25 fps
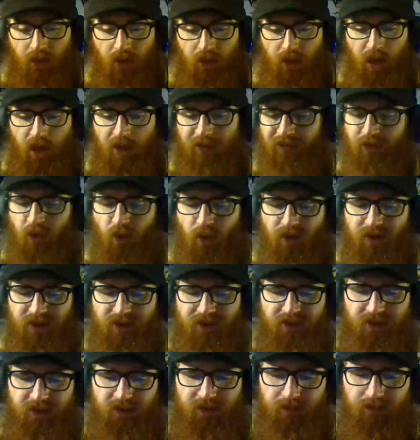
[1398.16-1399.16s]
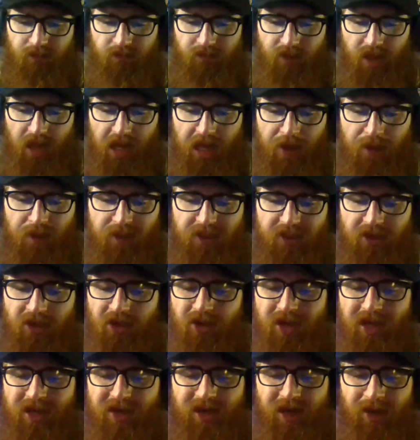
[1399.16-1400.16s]
Of course, he was
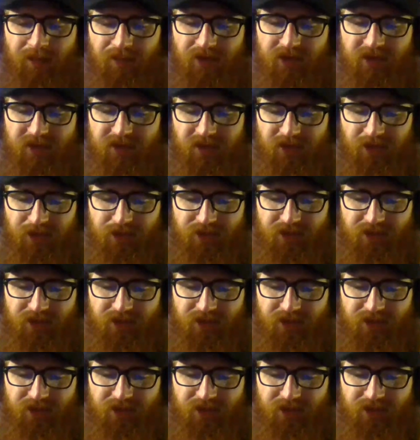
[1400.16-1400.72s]
cooking up this little